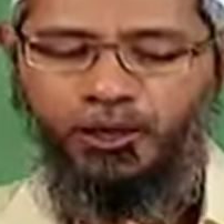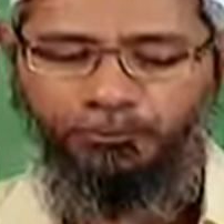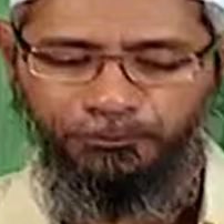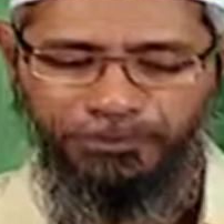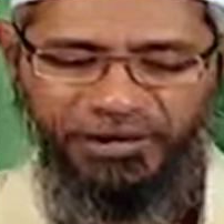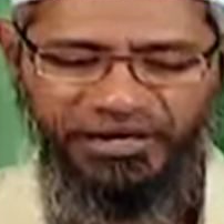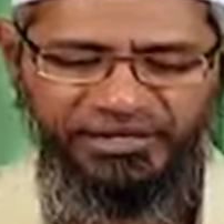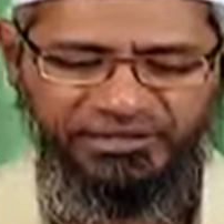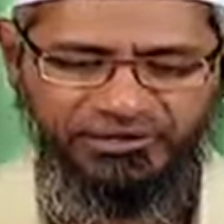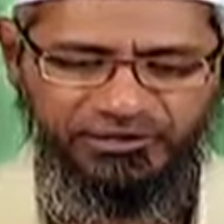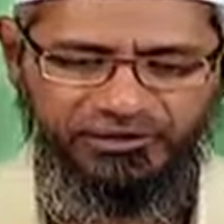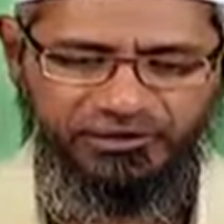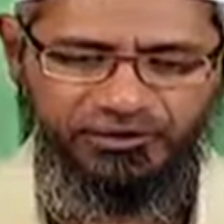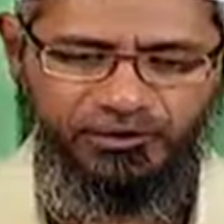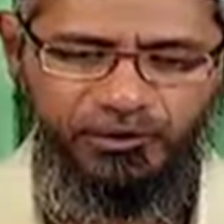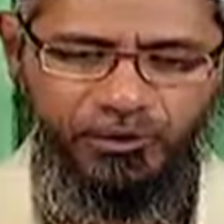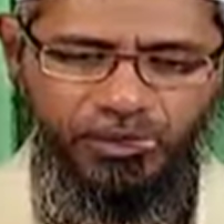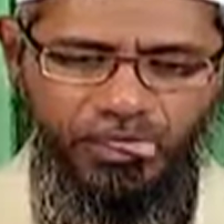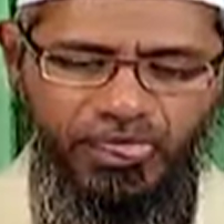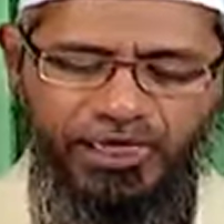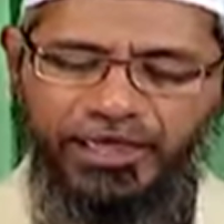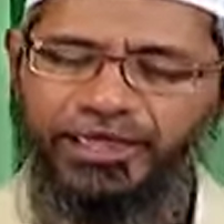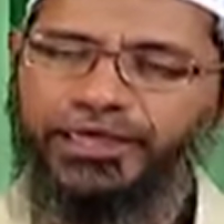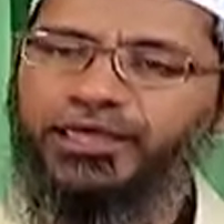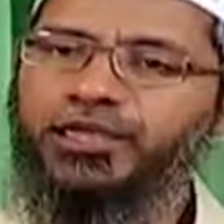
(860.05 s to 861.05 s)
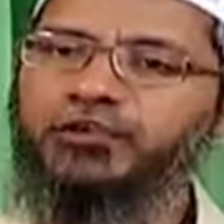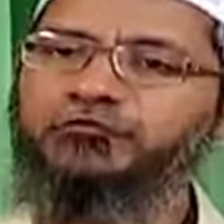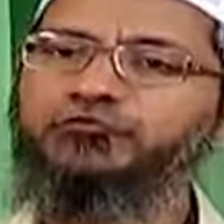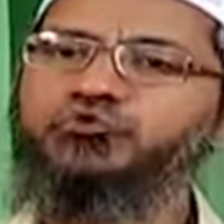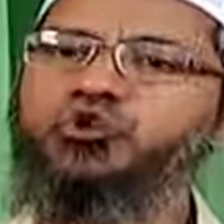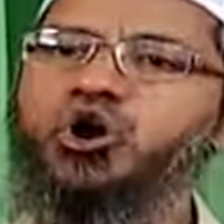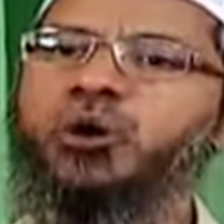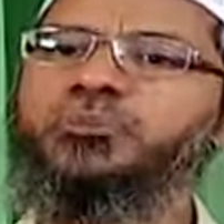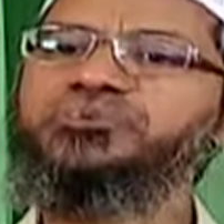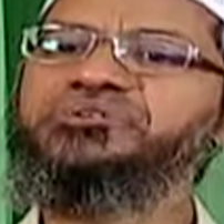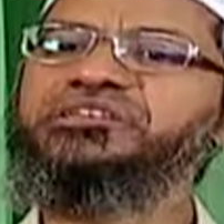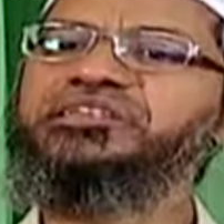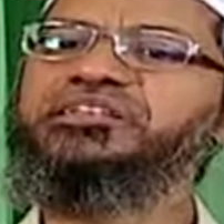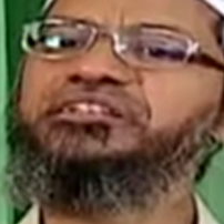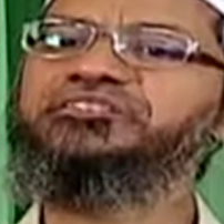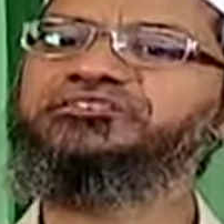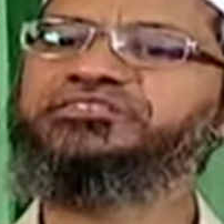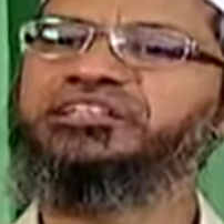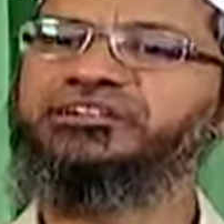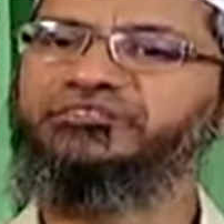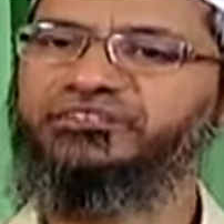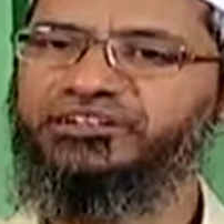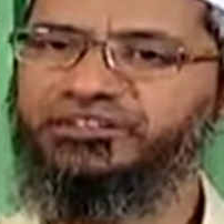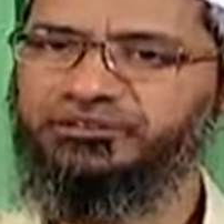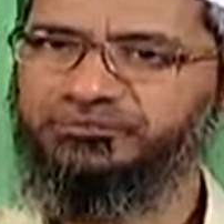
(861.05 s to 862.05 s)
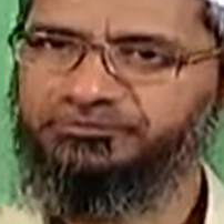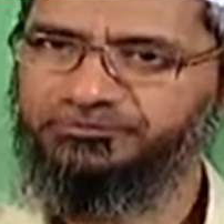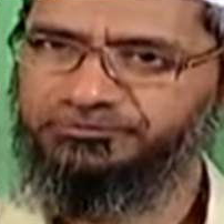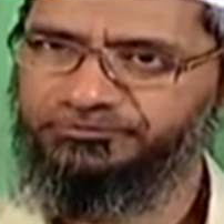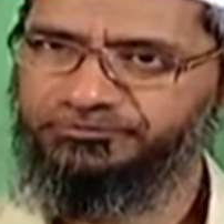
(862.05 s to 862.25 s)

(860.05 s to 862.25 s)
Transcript: But if the option is given,